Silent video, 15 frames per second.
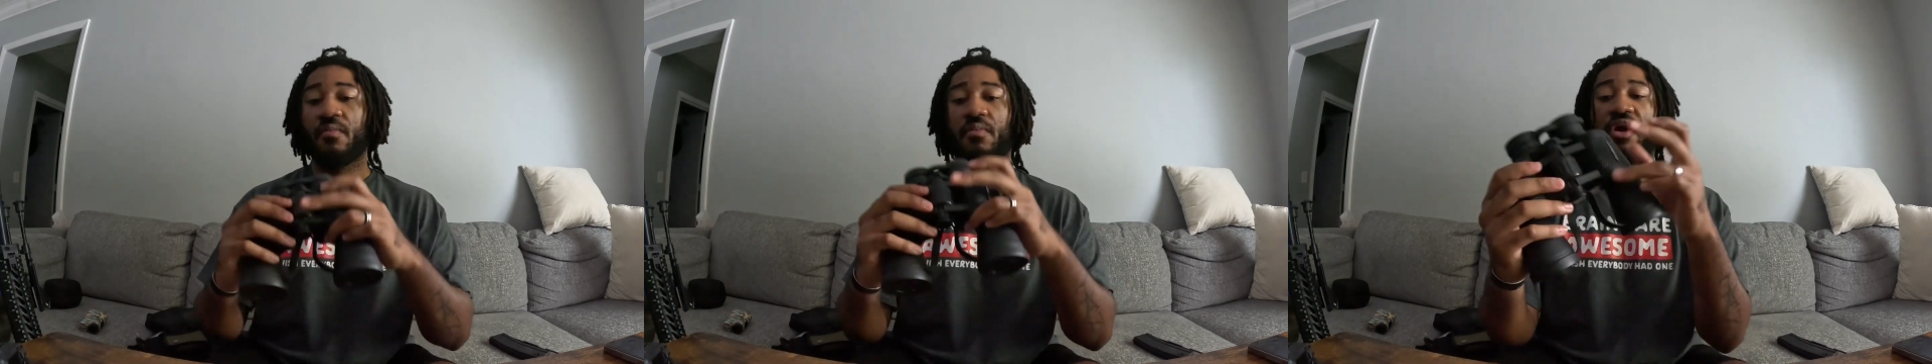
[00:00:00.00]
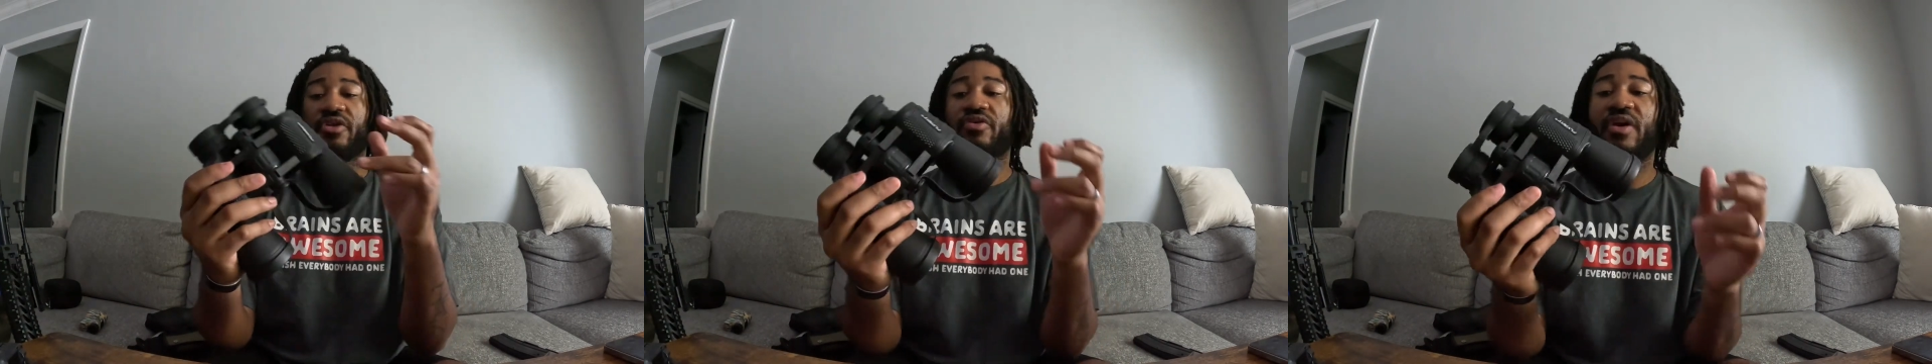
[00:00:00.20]

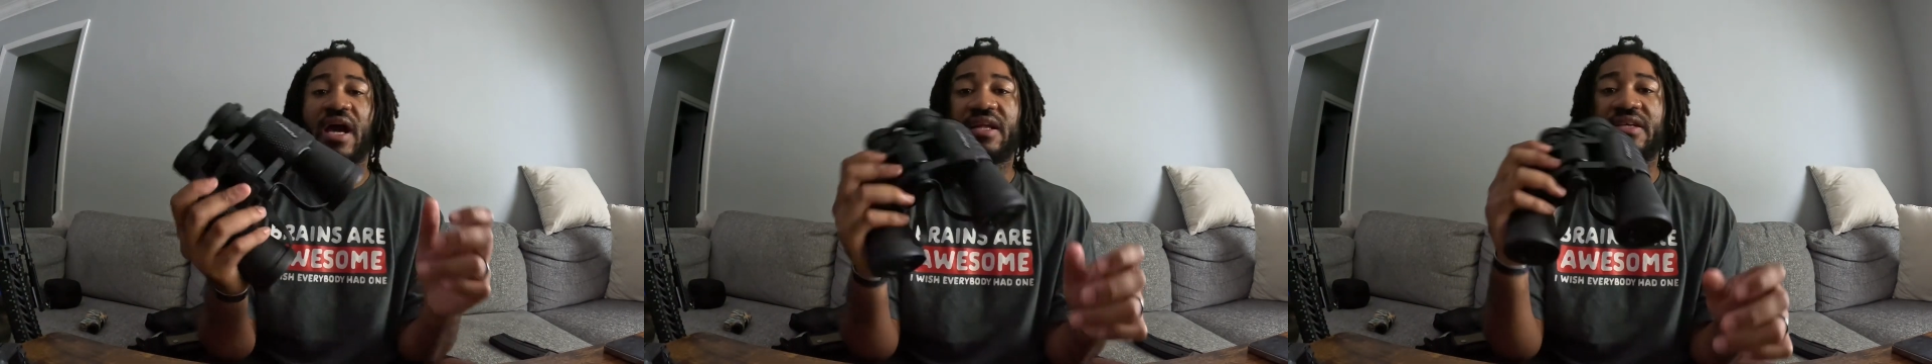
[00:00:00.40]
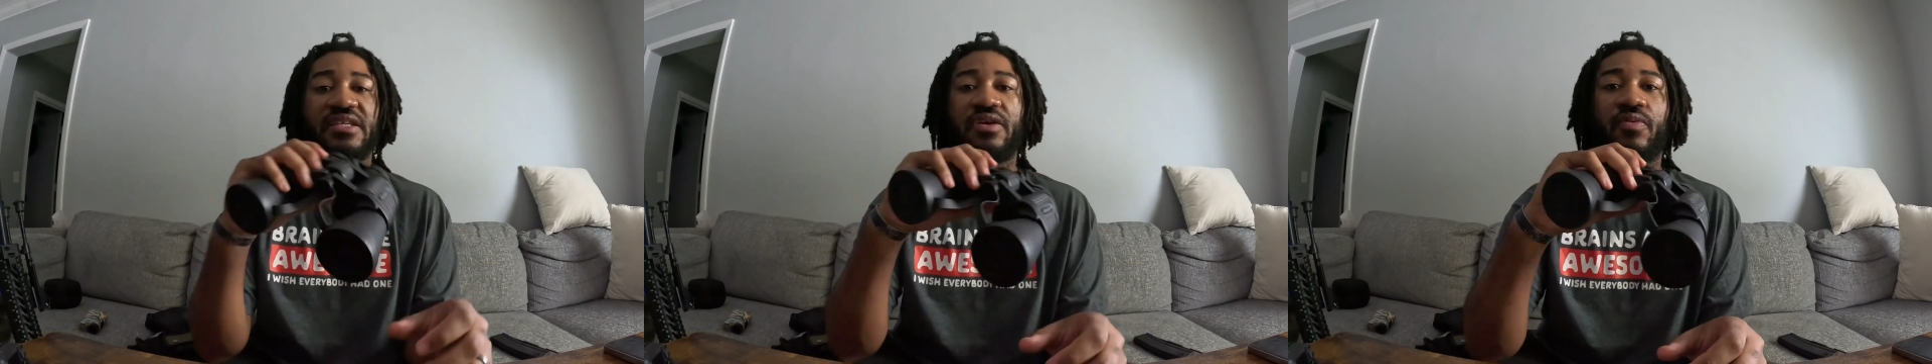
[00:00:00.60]
But you
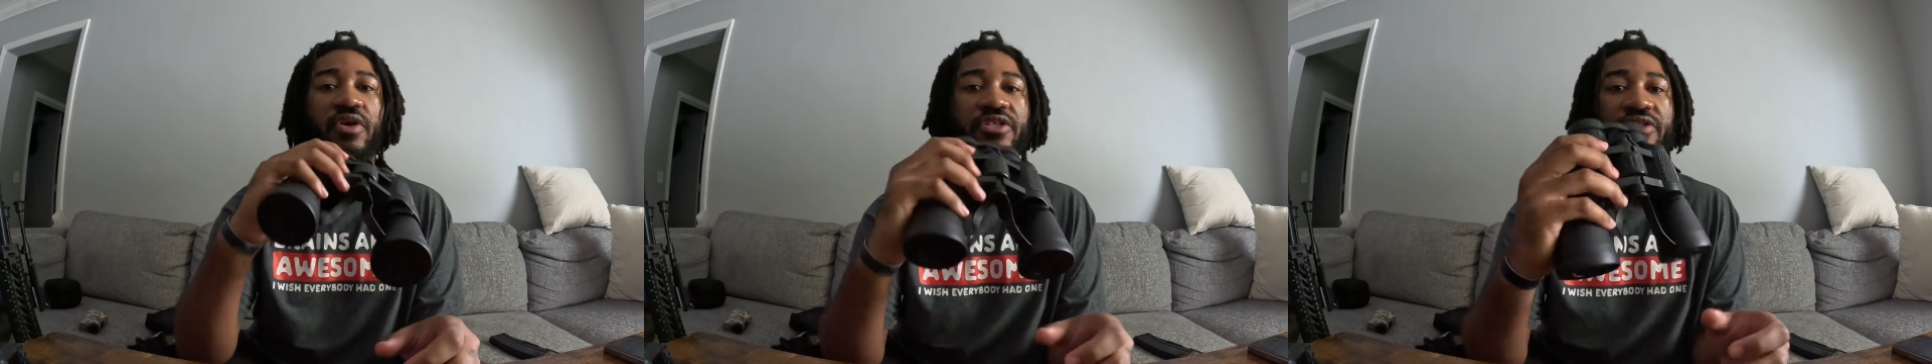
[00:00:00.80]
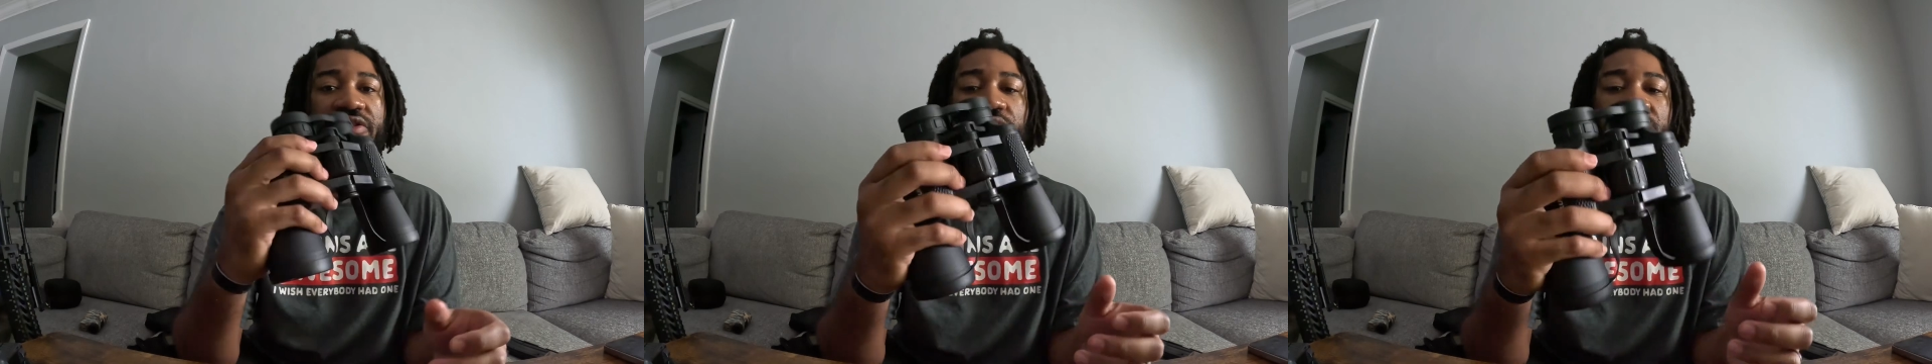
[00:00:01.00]
got to see
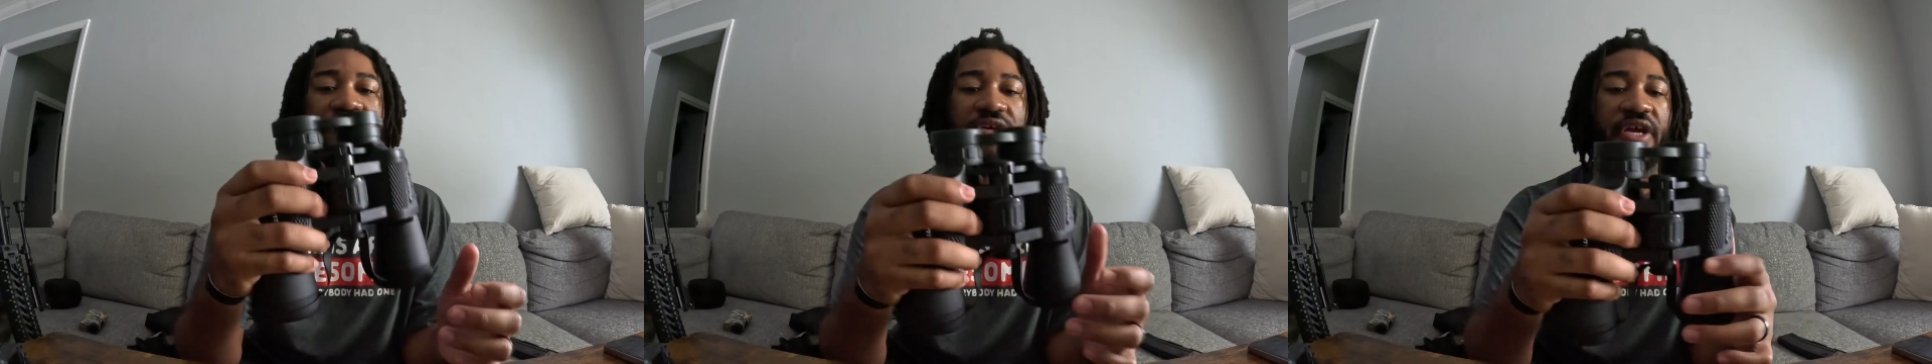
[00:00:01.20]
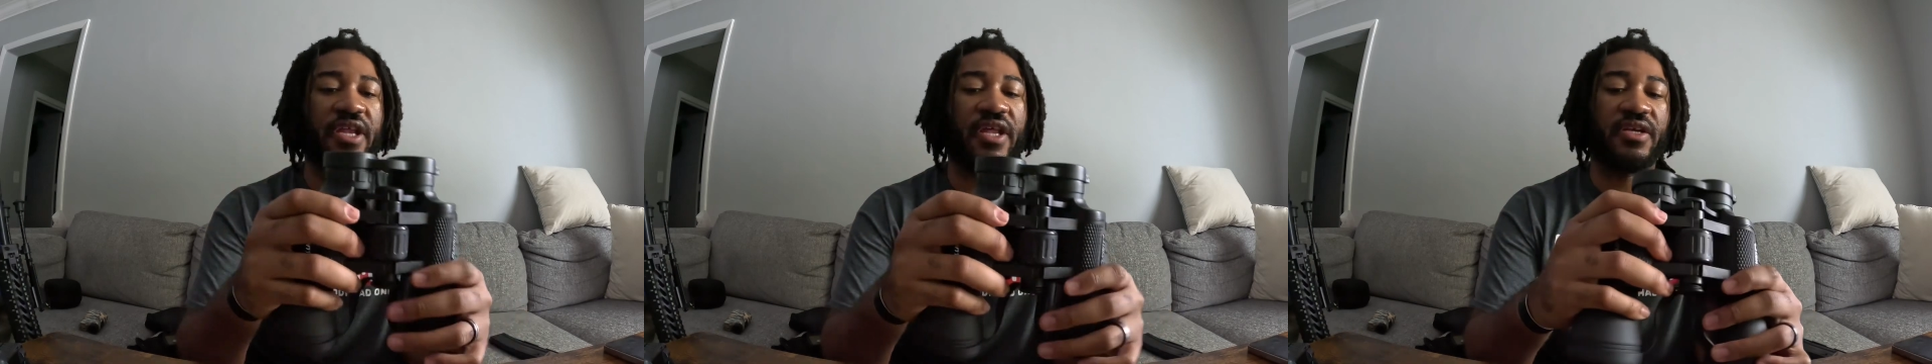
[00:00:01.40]
what
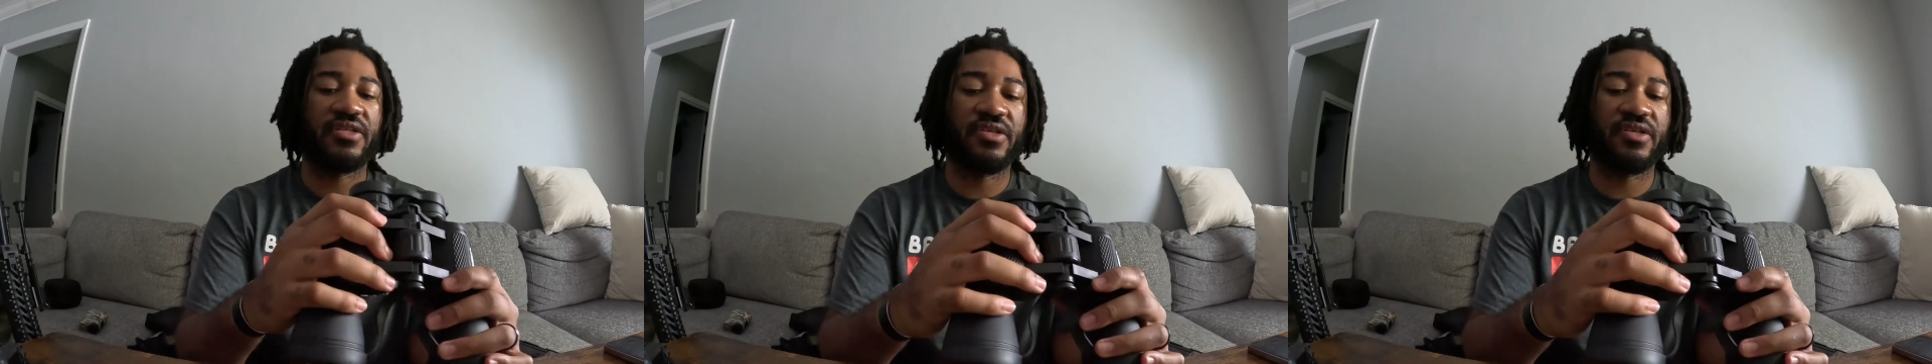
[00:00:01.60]
you're hitting.